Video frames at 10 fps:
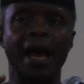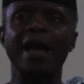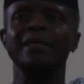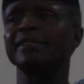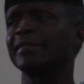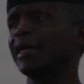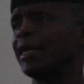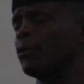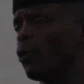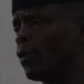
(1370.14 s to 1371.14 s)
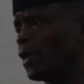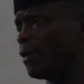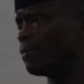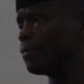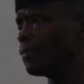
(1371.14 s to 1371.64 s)
as a
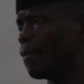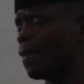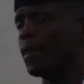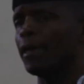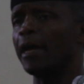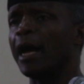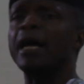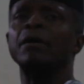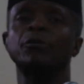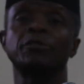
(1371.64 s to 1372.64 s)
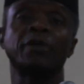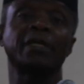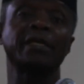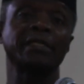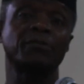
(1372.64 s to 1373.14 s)
lawyer, I was
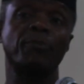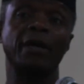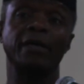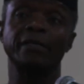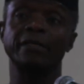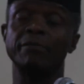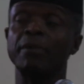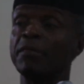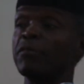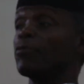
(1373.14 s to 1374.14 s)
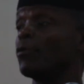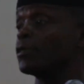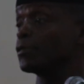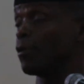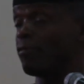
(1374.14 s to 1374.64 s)
greatly inspired by the
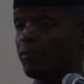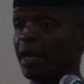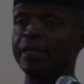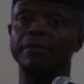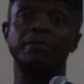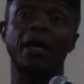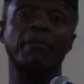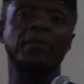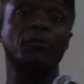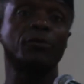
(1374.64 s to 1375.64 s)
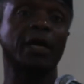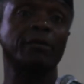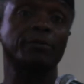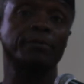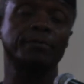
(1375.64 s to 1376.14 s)
thoughts of Malam Aminu
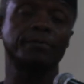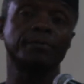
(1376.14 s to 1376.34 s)
Kano.